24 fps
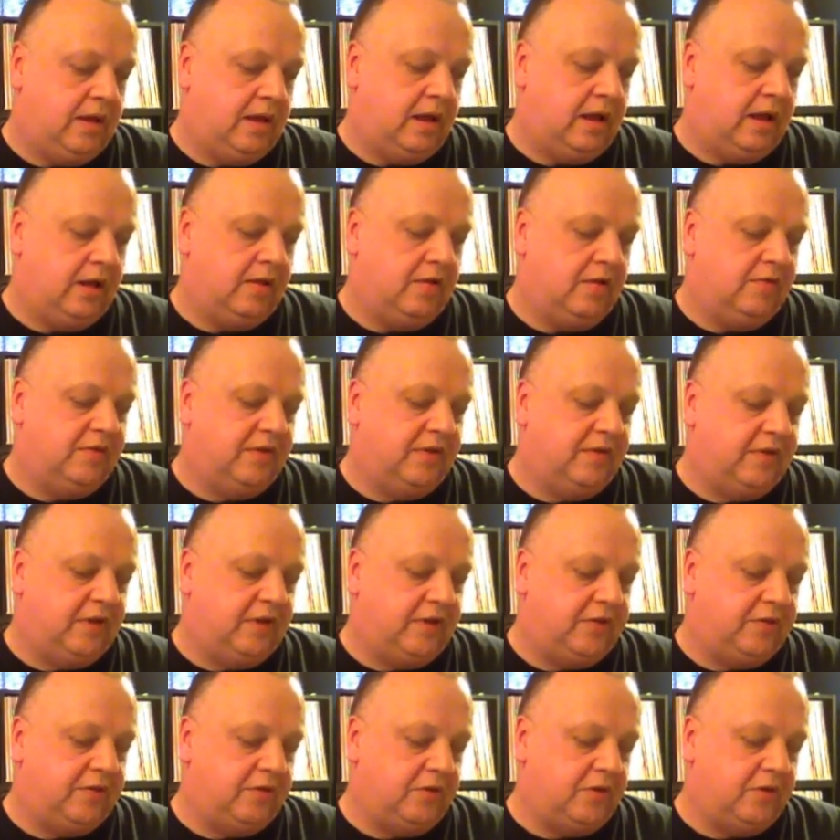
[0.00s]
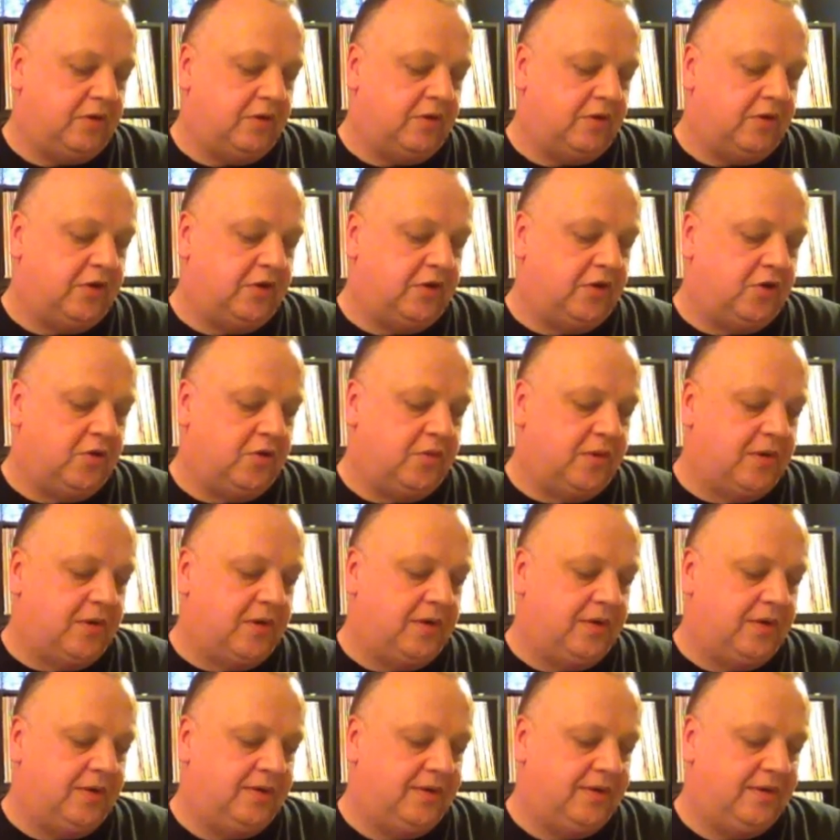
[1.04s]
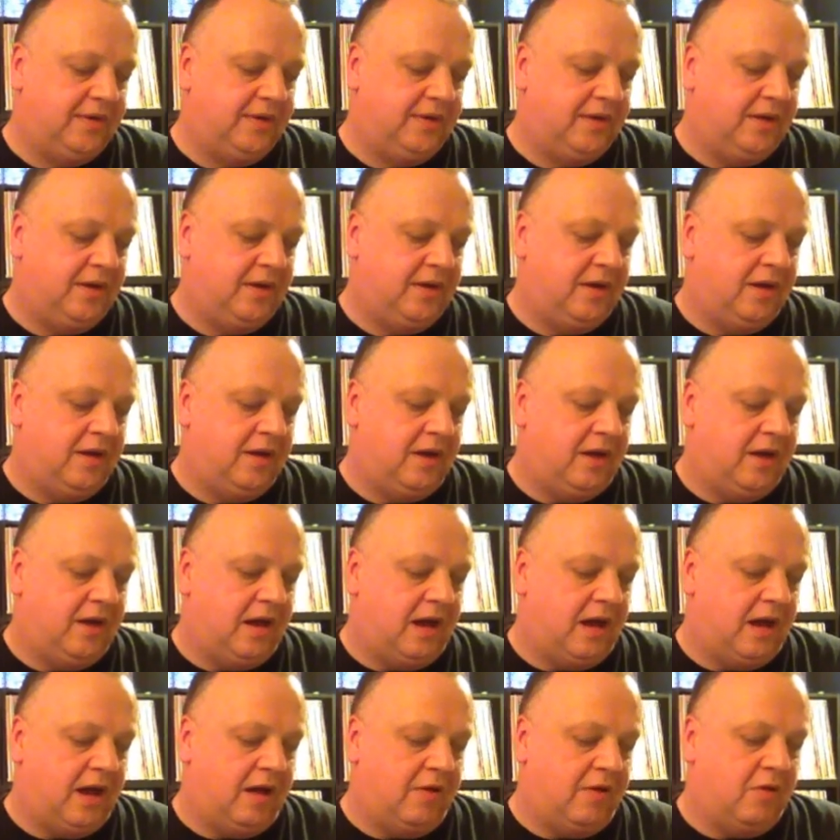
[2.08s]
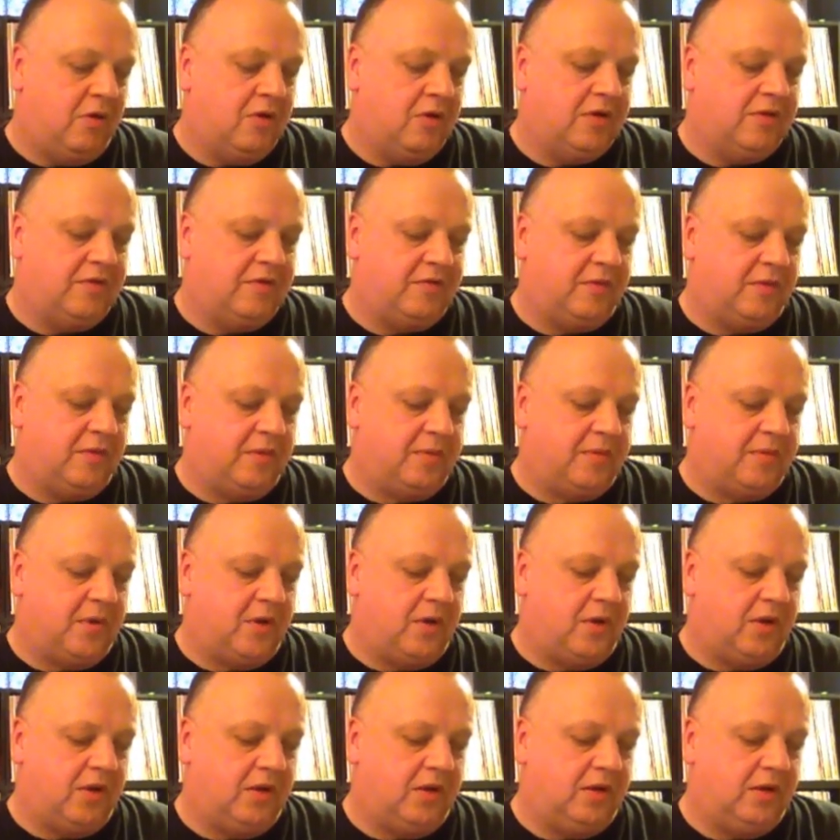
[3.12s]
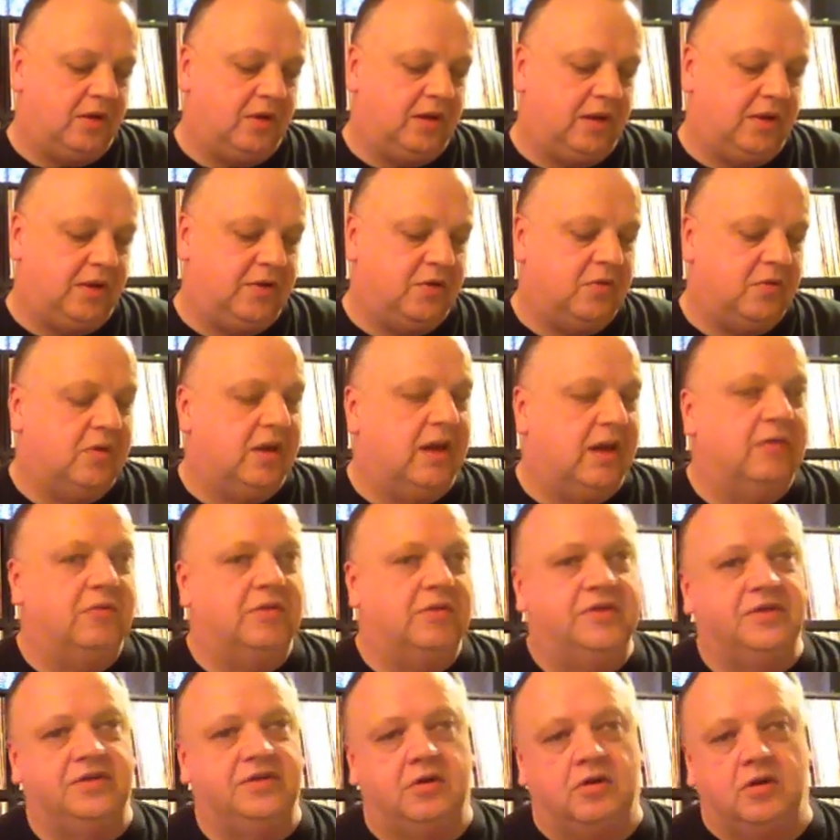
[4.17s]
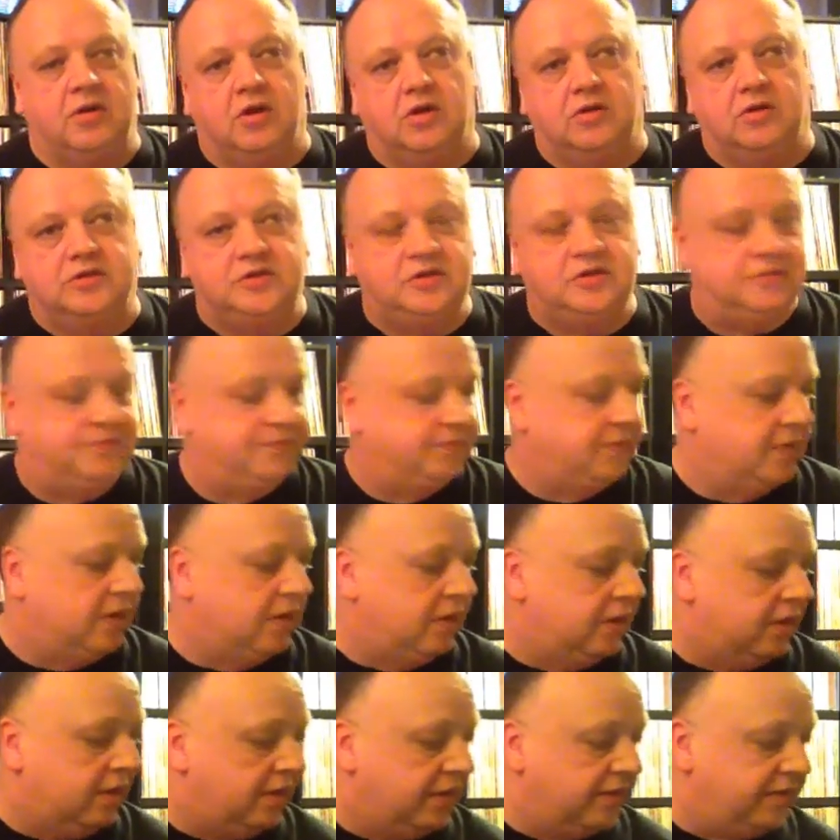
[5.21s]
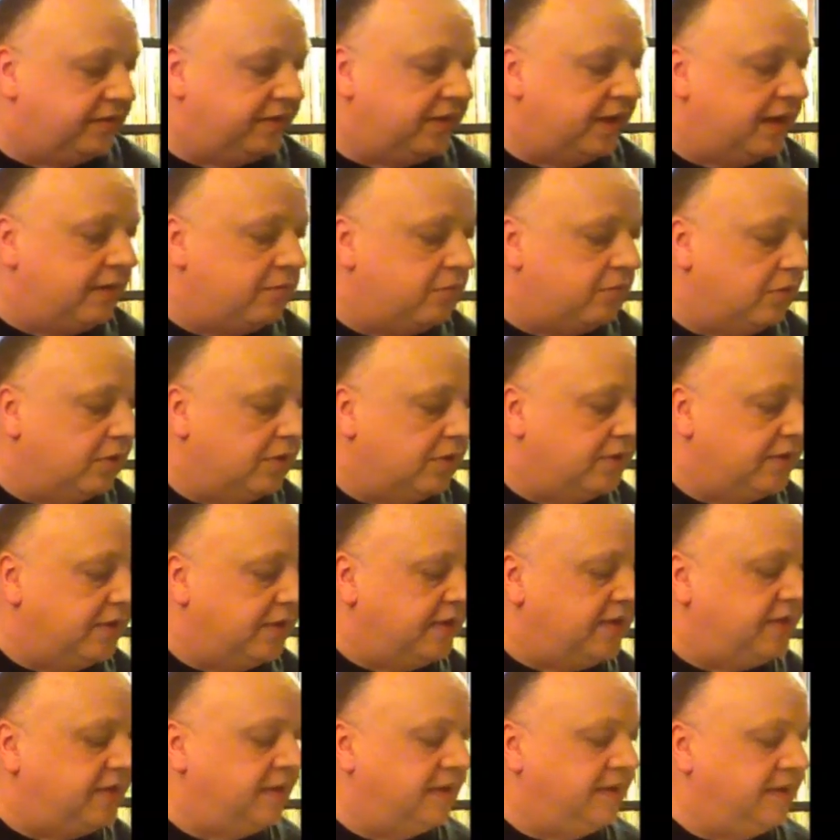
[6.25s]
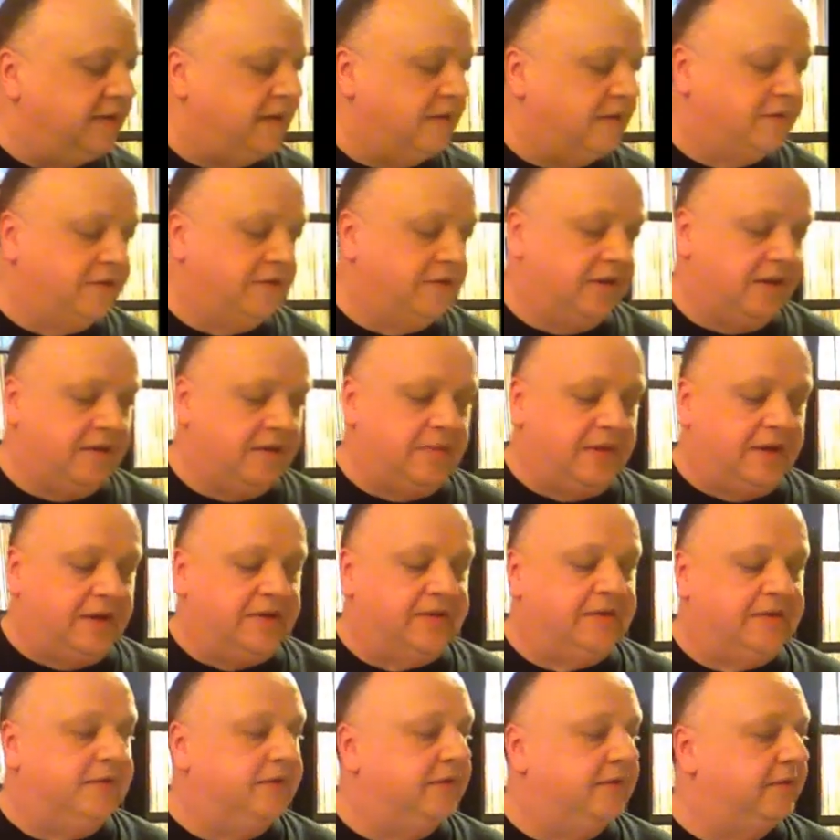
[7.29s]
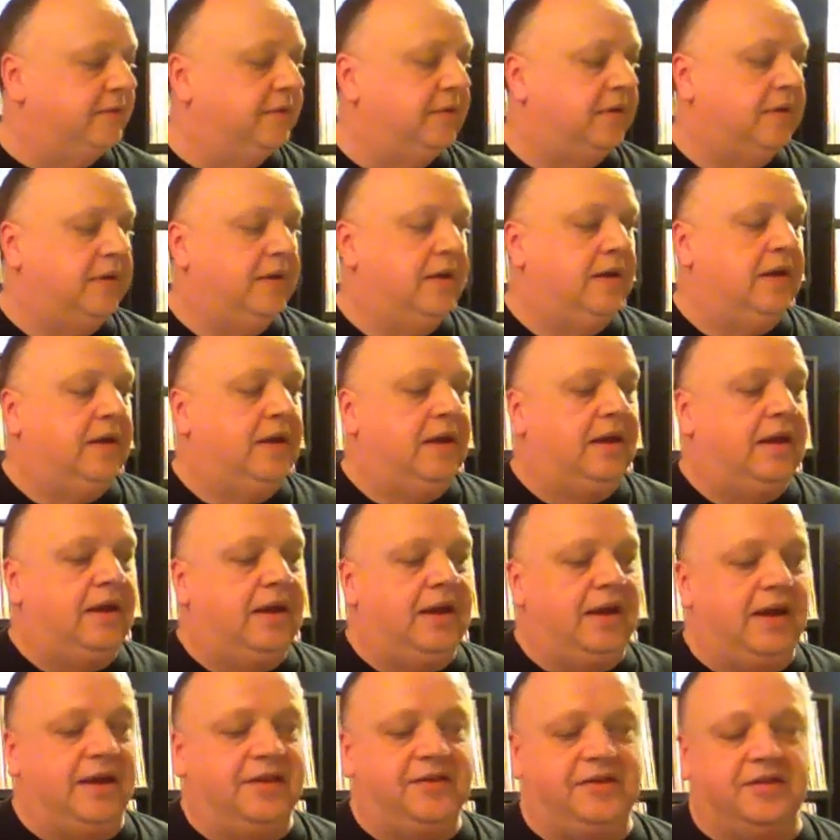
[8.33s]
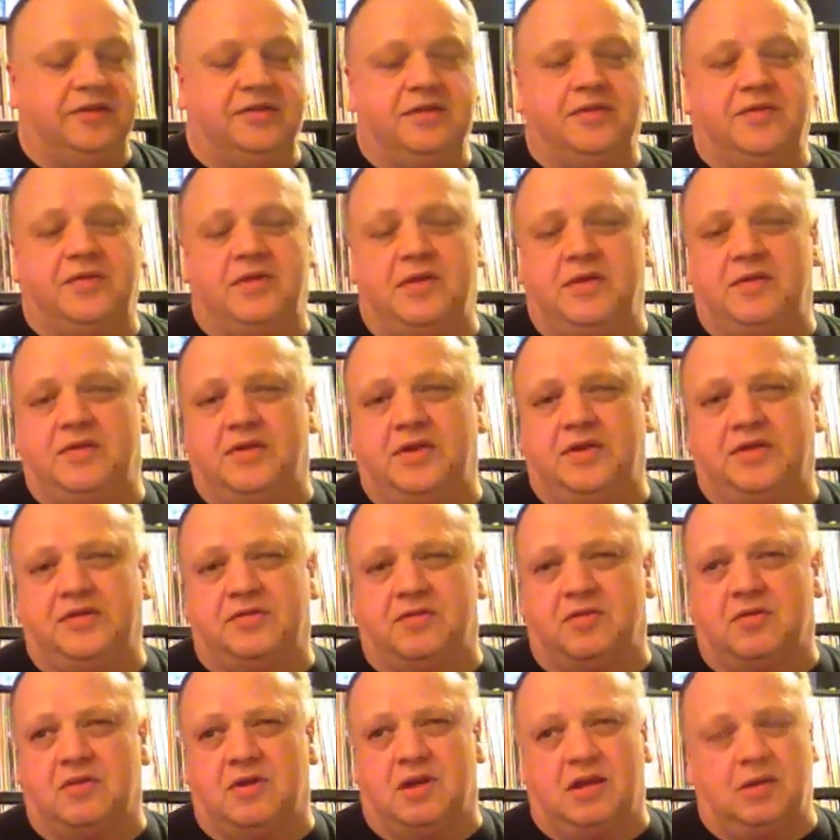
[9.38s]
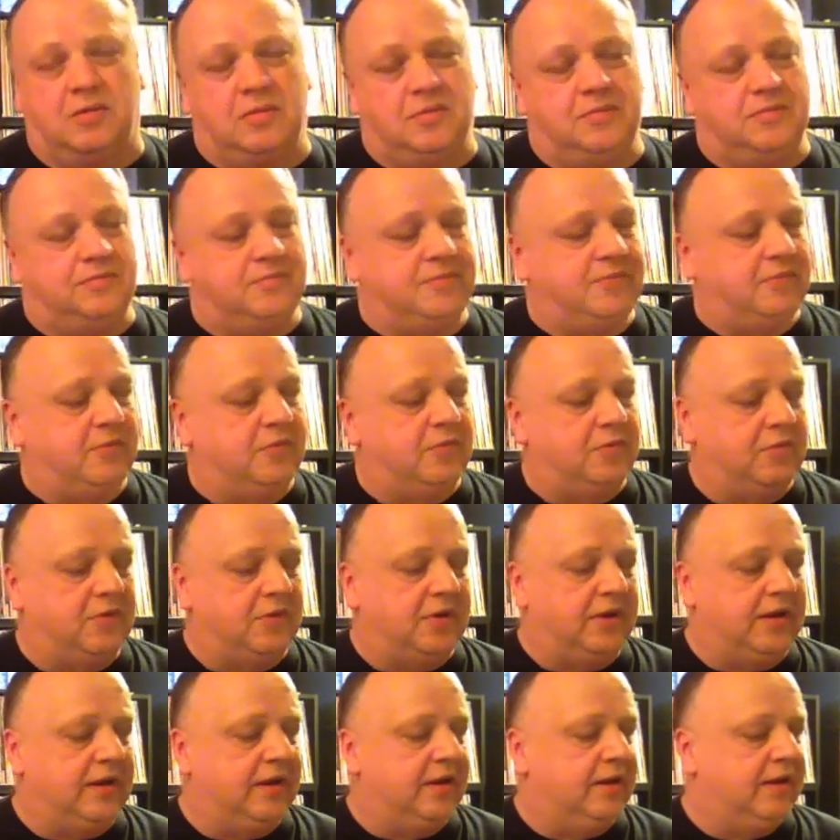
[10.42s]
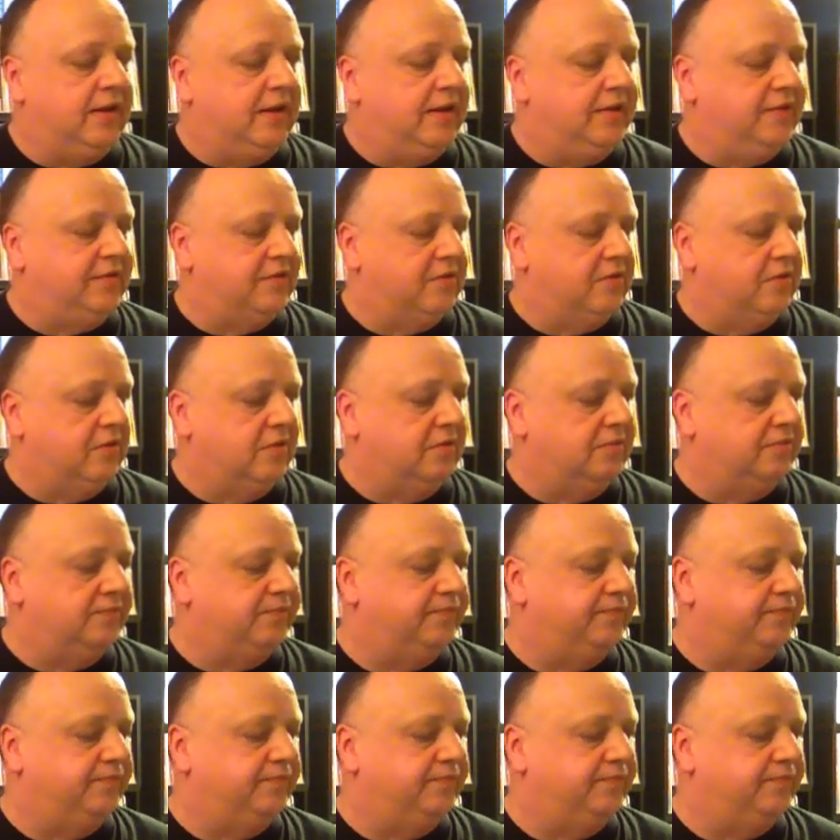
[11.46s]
I love living through another Cuba, Rocket from a Bottle, and No Language in Our Lungs. Side one on this is absolutely amazing. It's just a very, very strong album. Really strong.